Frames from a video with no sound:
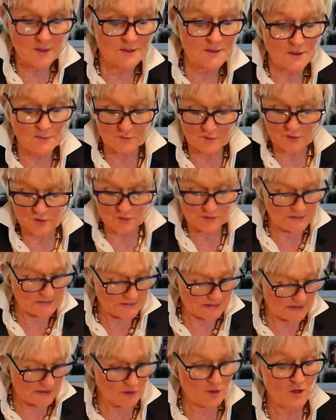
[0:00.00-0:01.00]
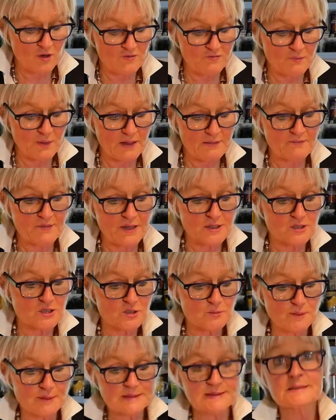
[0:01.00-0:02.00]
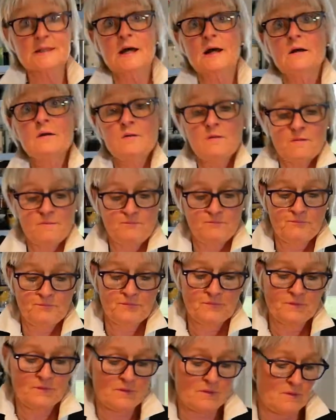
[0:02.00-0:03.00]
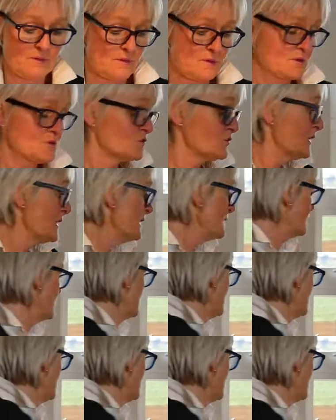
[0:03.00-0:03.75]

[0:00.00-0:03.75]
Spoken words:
So I'm just going to take off my vegetables now and drain